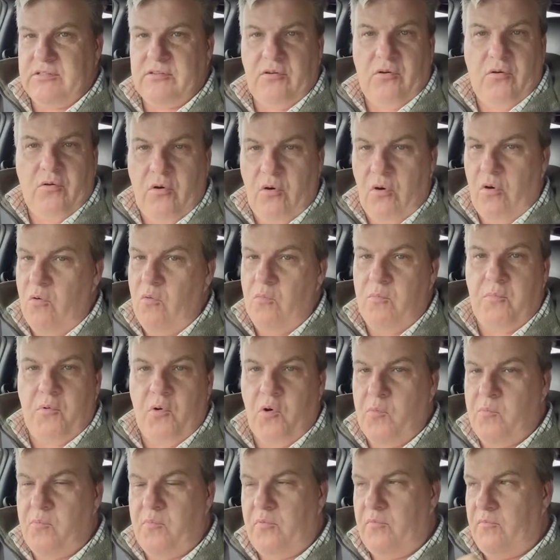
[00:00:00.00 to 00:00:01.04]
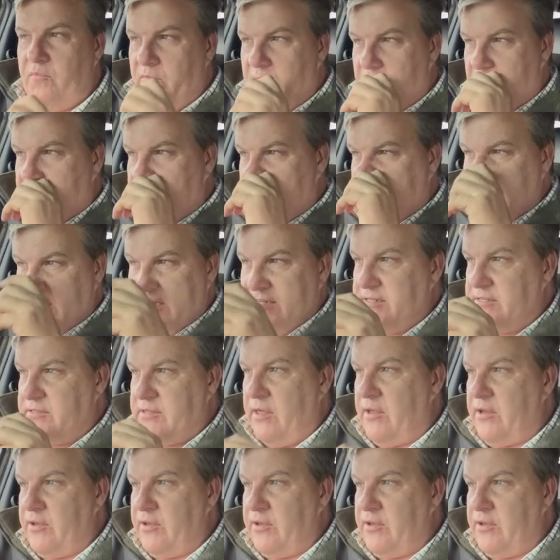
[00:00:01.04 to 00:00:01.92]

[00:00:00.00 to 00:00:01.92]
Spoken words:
Oh, fantastic.